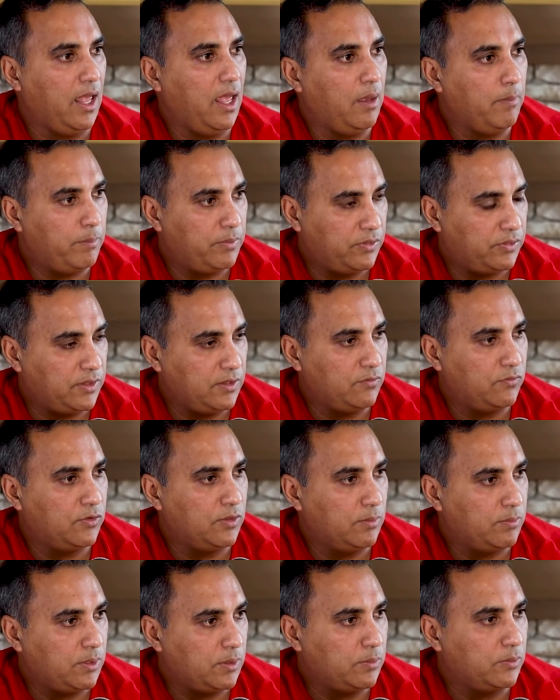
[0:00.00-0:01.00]
and empathy
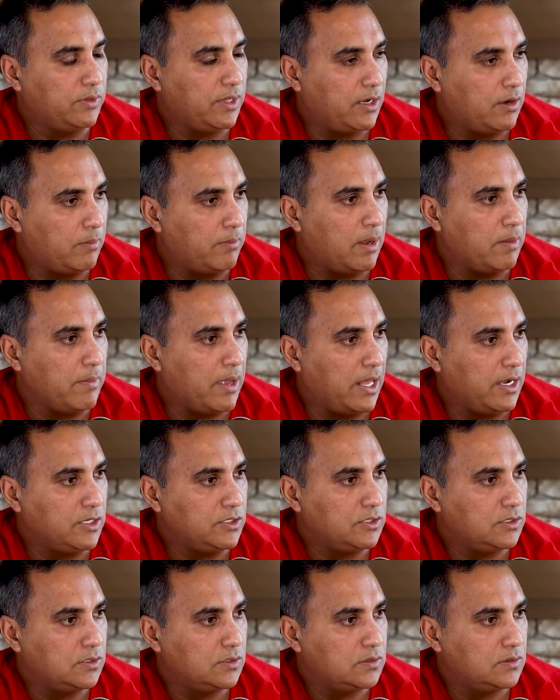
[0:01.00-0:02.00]
for the people that are my
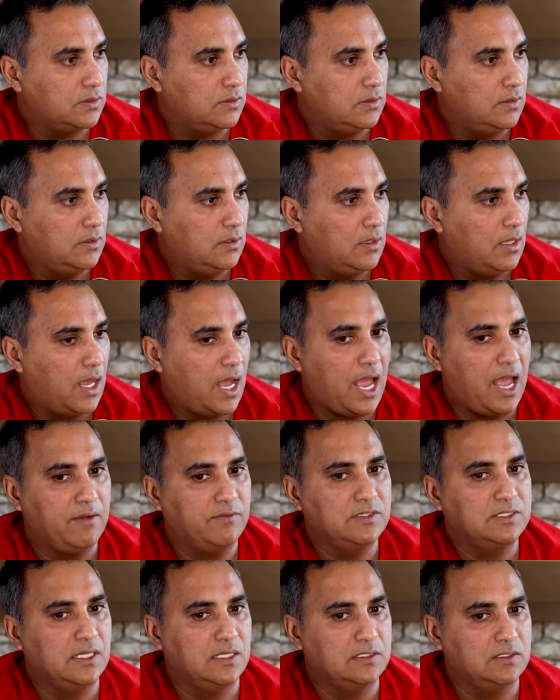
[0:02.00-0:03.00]
managers. I
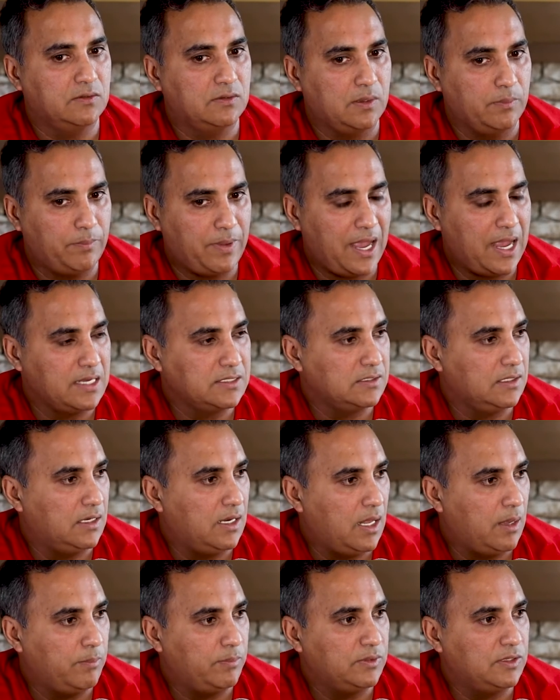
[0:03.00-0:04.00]
have a sense of
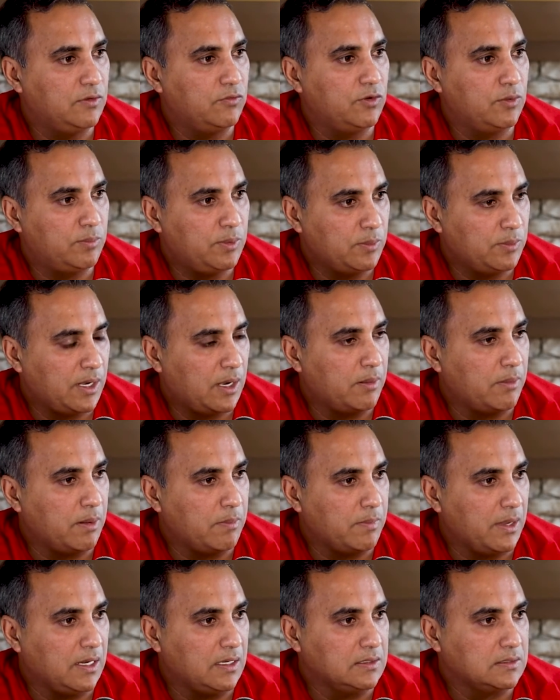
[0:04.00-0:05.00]
compassion and empathy for the people that are
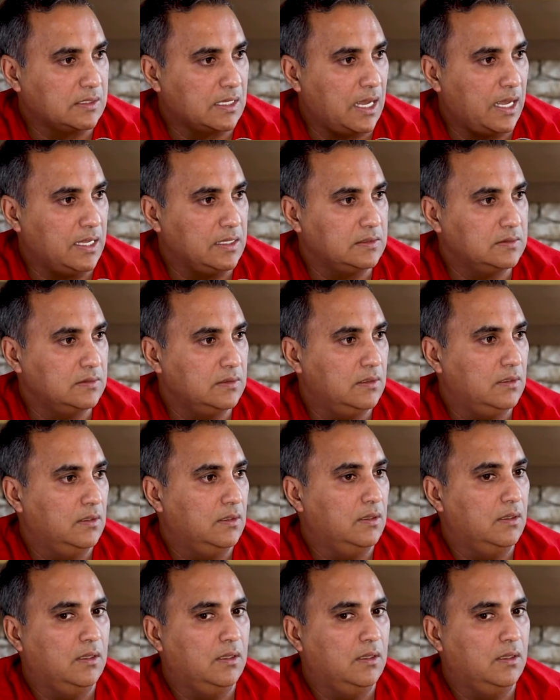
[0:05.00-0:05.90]
my maintenance guys.